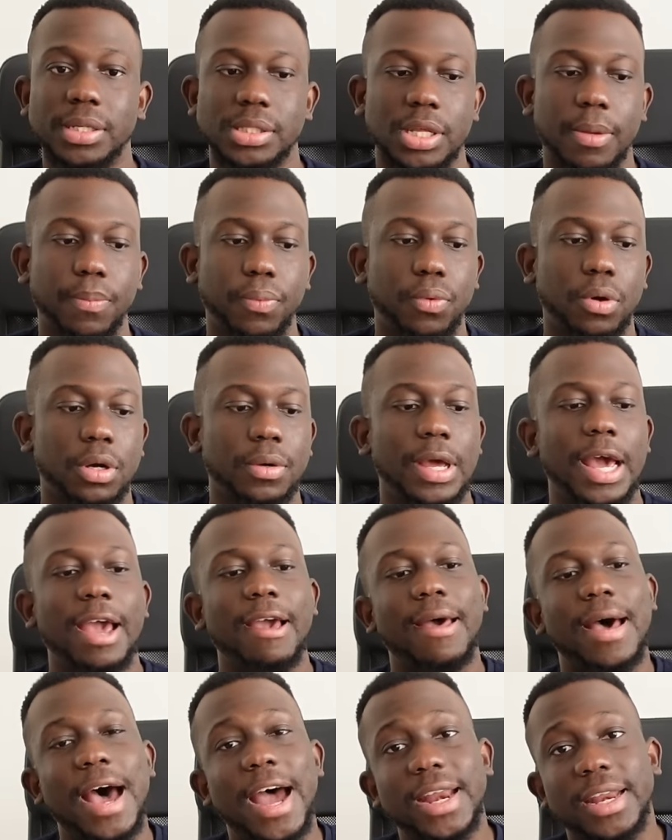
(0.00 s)
Step one,
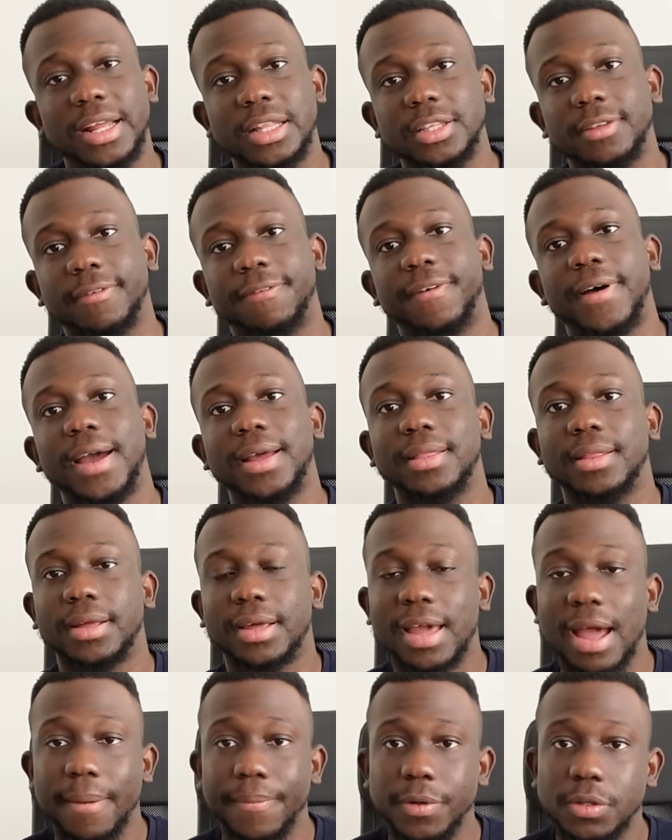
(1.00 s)
identifying the
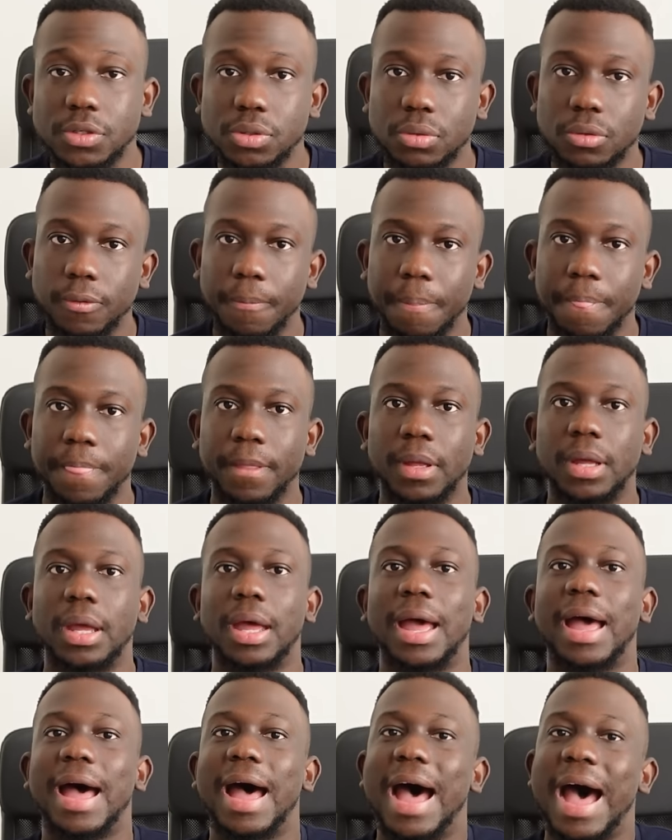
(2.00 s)
capital
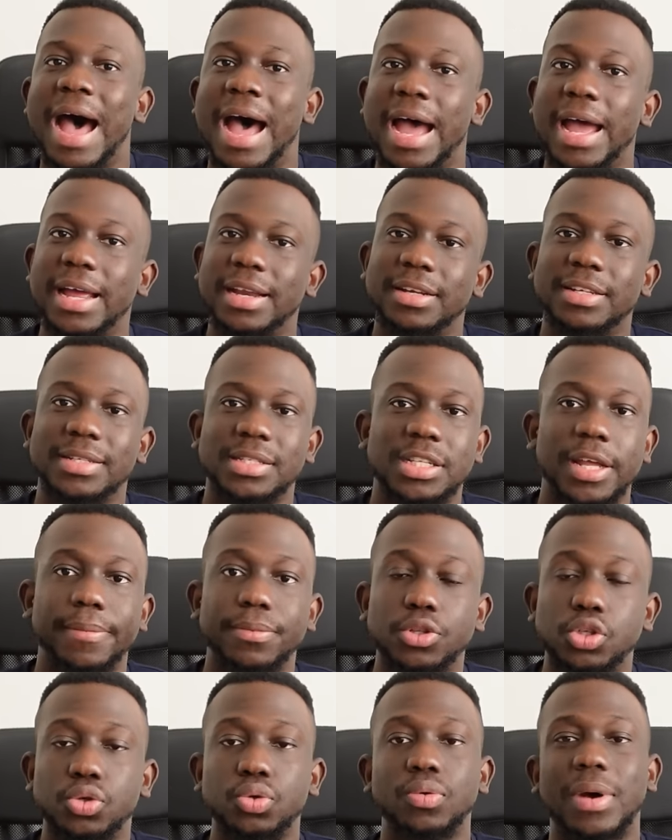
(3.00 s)
and
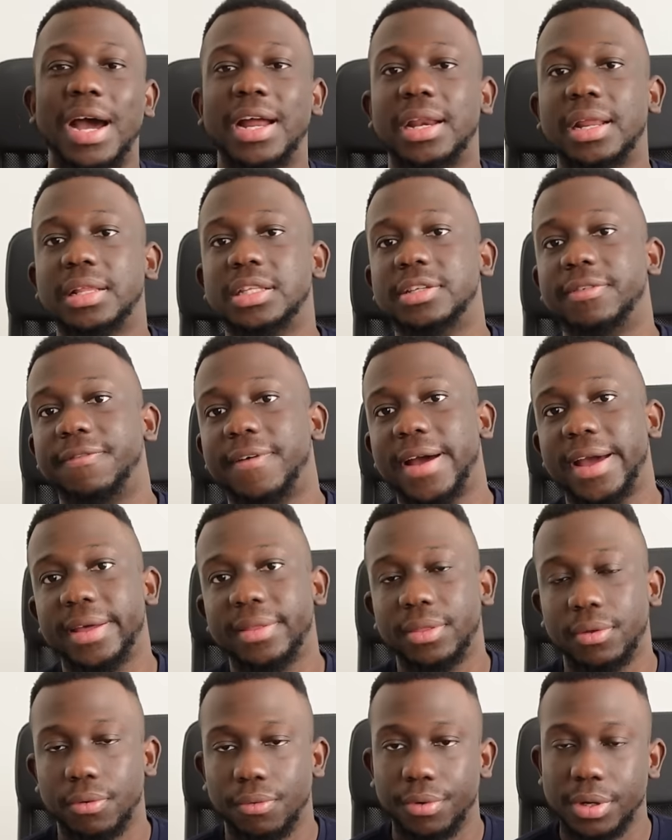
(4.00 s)
step two,
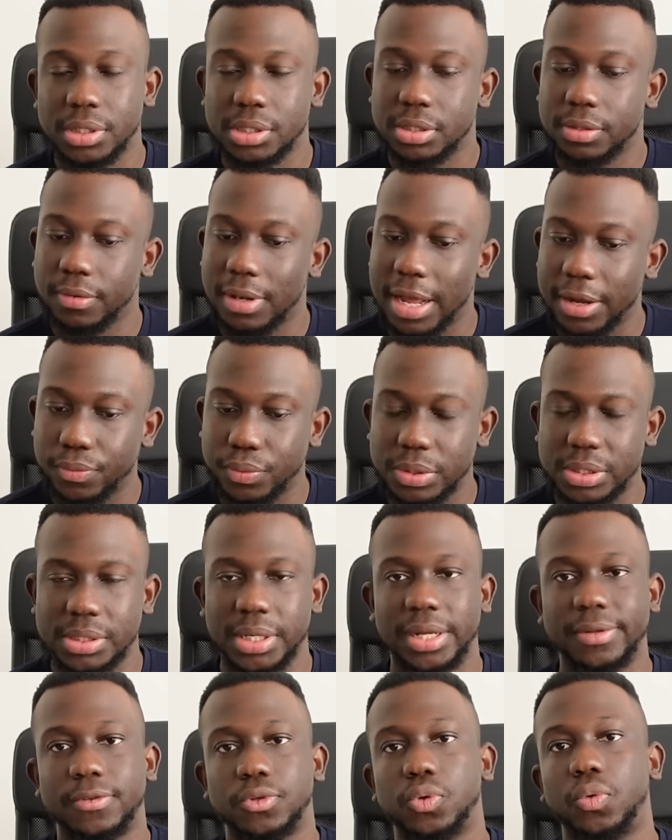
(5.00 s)
identifying the risk. Like we
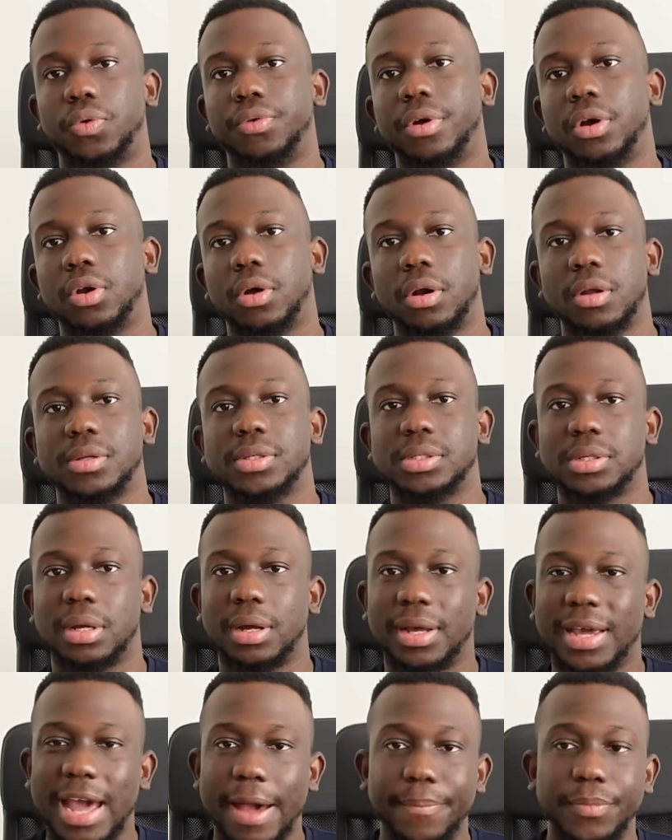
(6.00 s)
said, $200 is
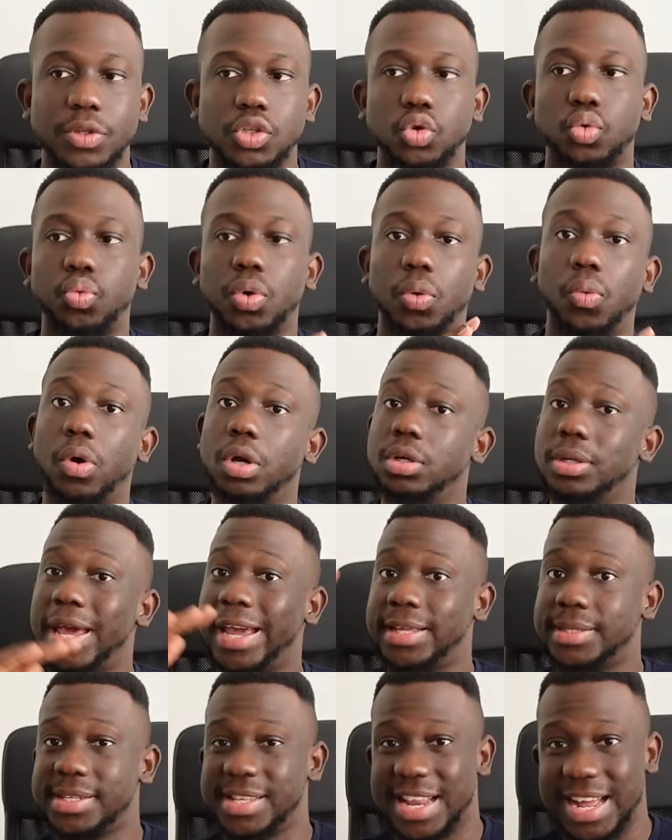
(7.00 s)
our capital, we want to
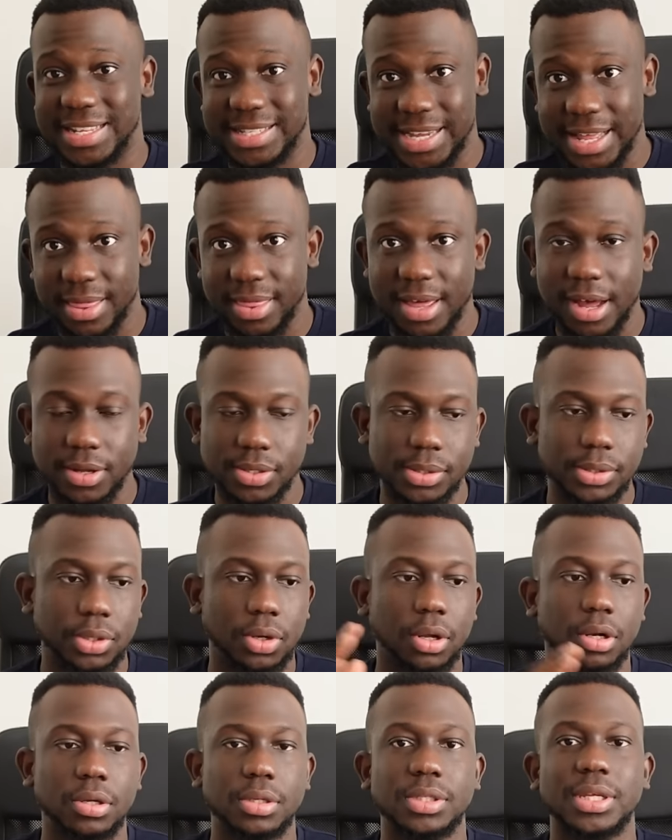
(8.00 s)
exit at
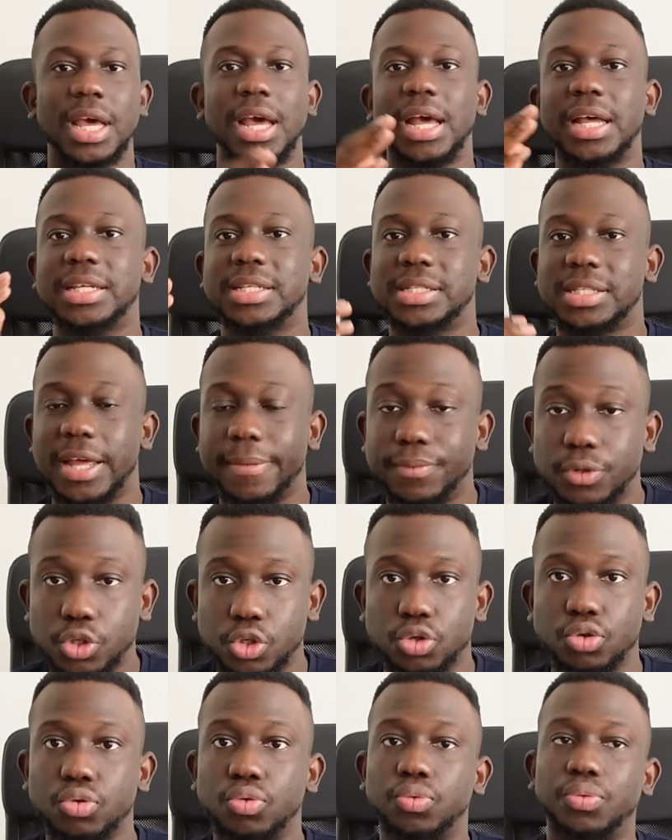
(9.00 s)
$10,000. Step
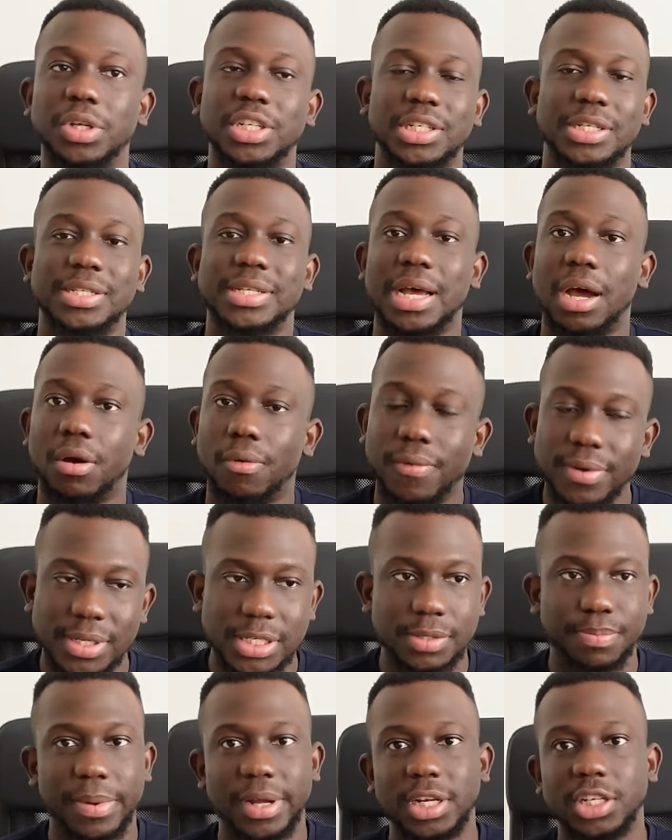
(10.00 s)
two, which is our
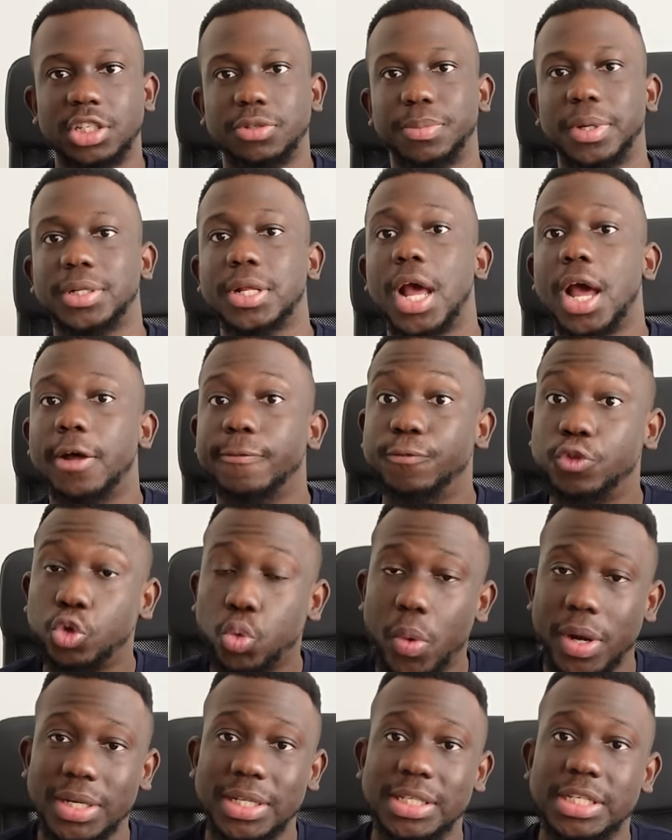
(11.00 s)
risk management,
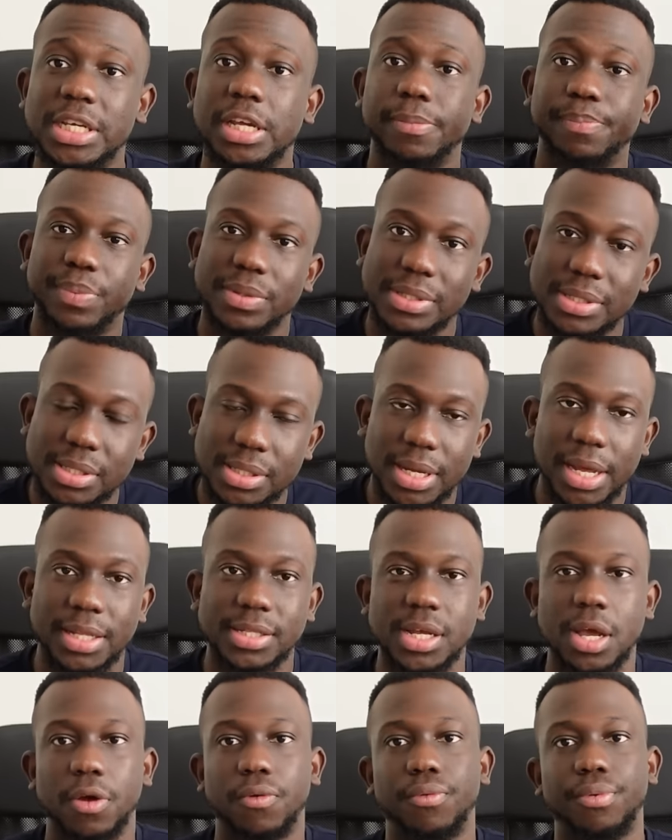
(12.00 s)

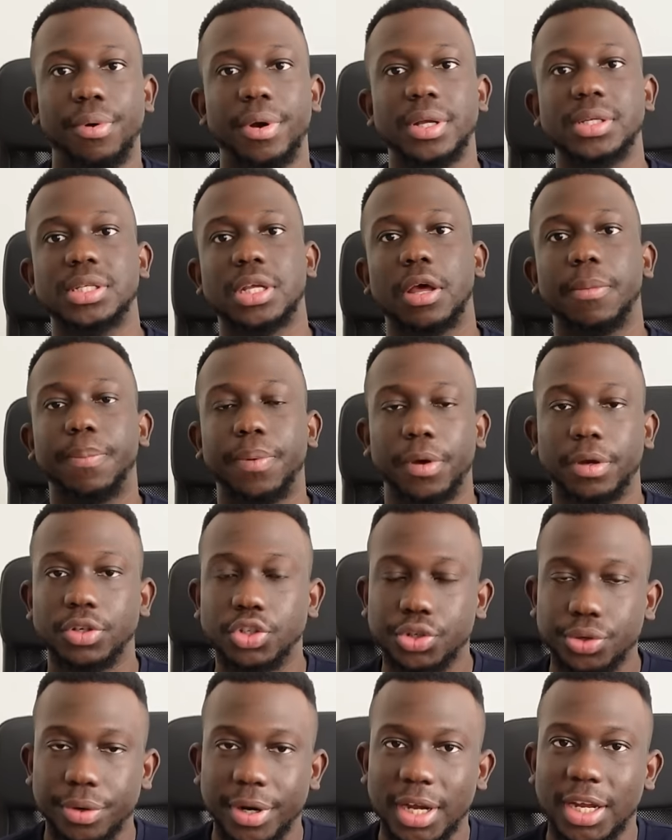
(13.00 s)
20% risk per
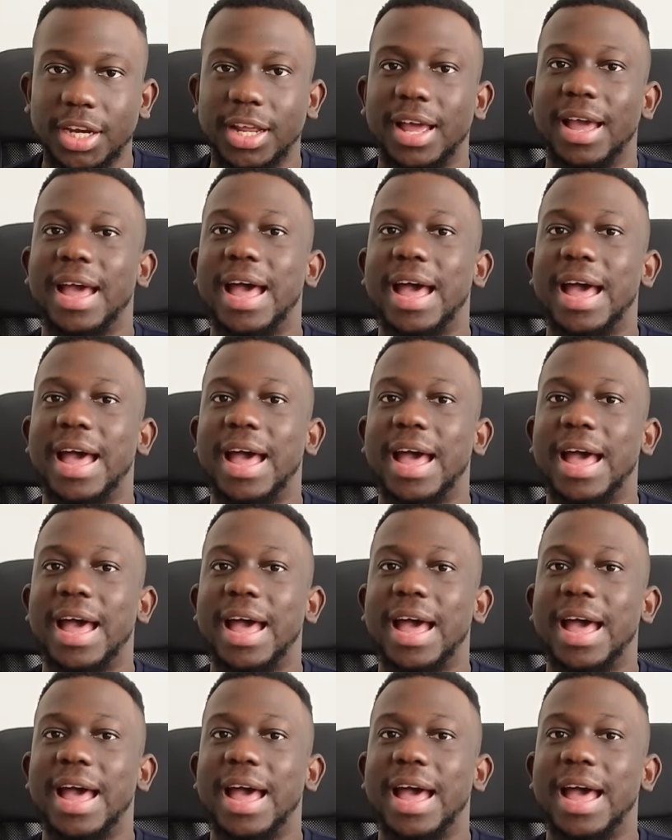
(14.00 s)
trade.